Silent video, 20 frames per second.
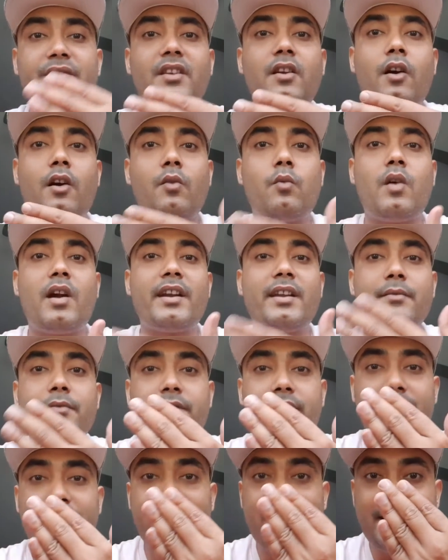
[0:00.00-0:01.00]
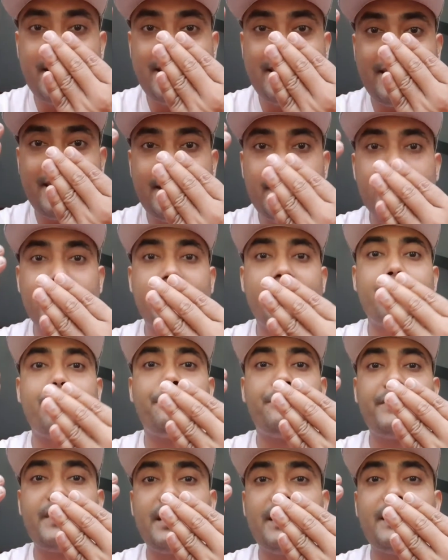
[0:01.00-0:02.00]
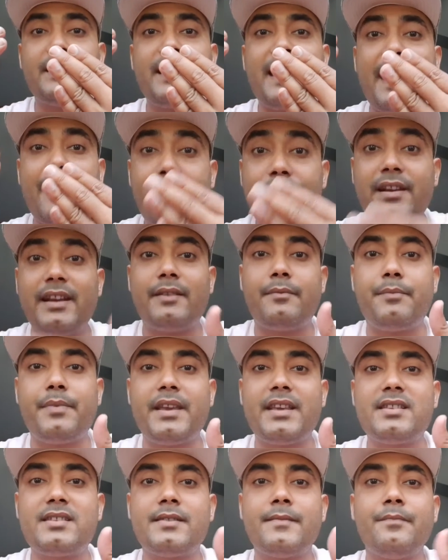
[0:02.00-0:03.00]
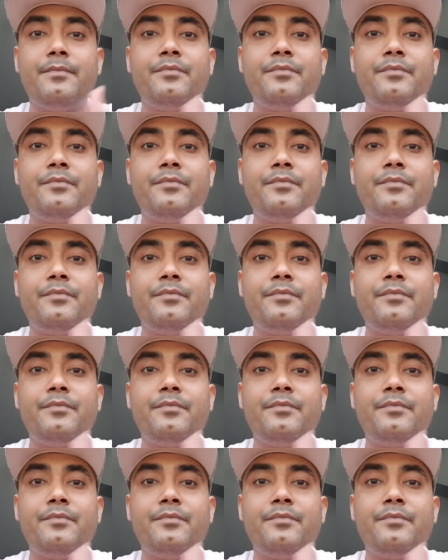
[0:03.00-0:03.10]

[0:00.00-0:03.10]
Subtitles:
or whatever it is in their in the affiliate page,